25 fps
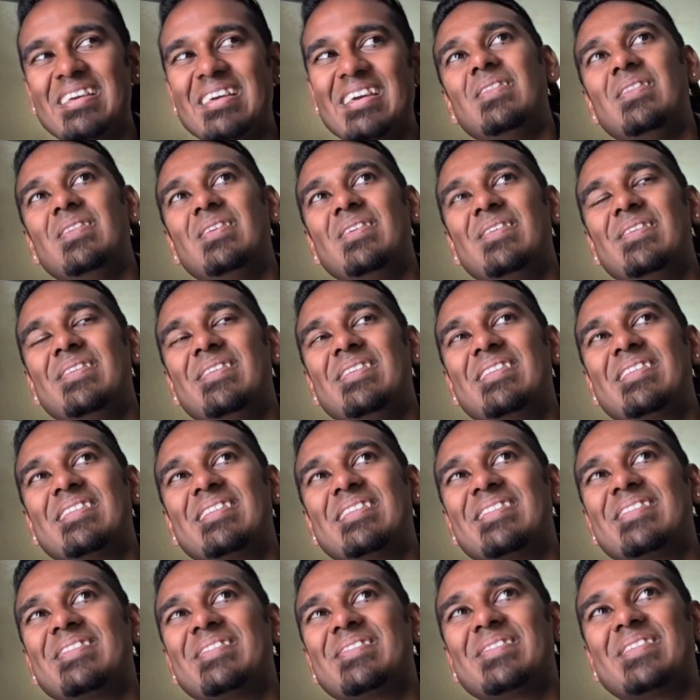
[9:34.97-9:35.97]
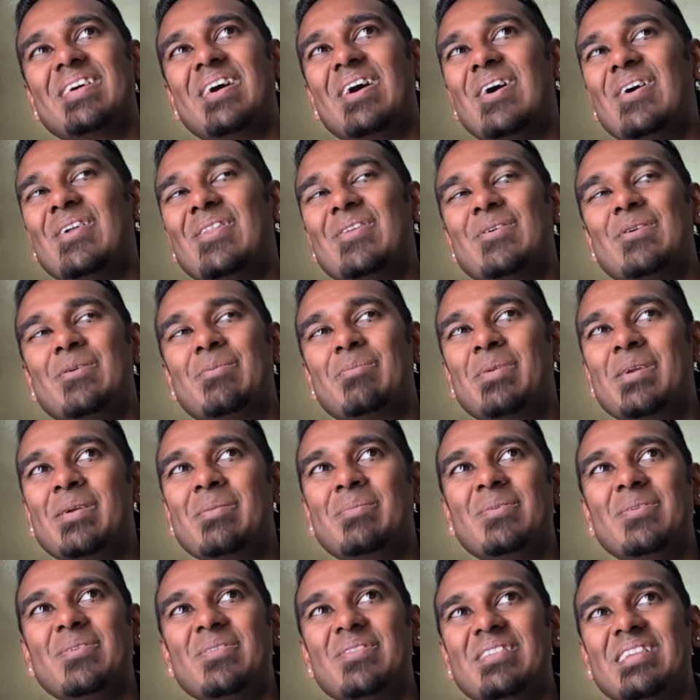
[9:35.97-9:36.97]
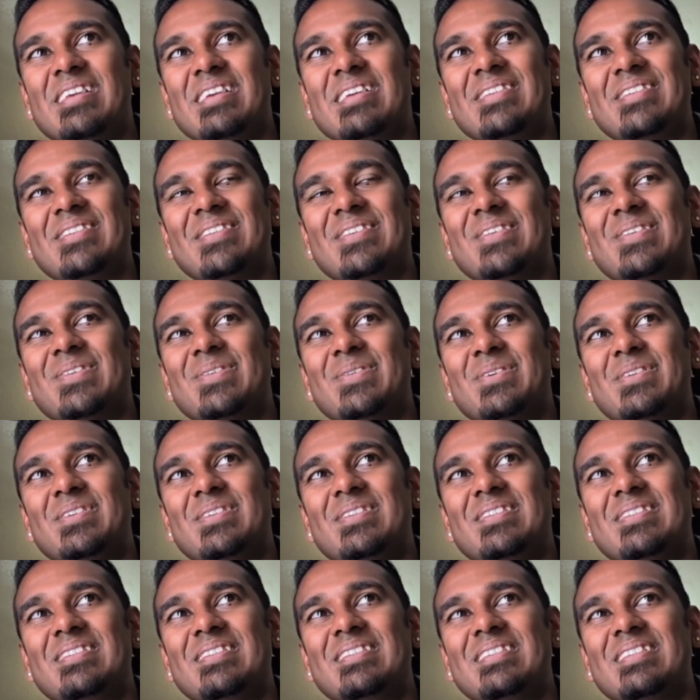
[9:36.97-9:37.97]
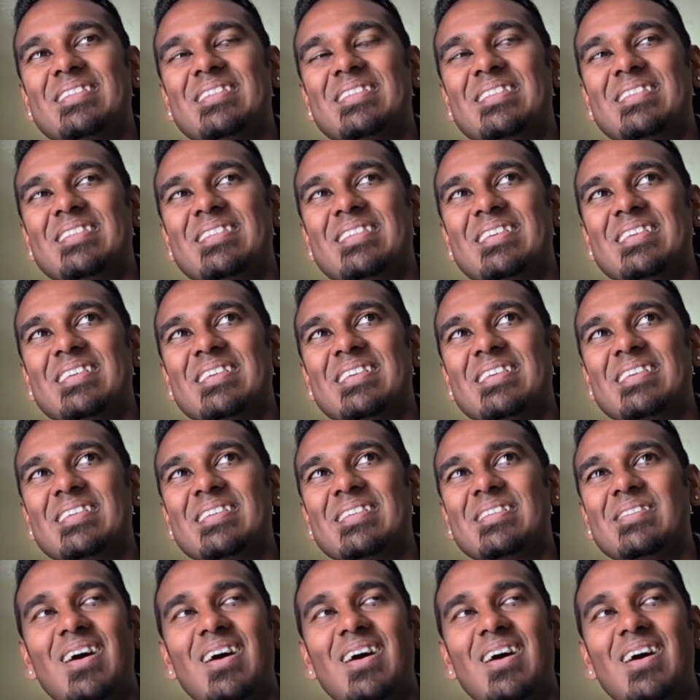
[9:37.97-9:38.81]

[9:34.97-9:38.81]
There's other people's nature, which is just like,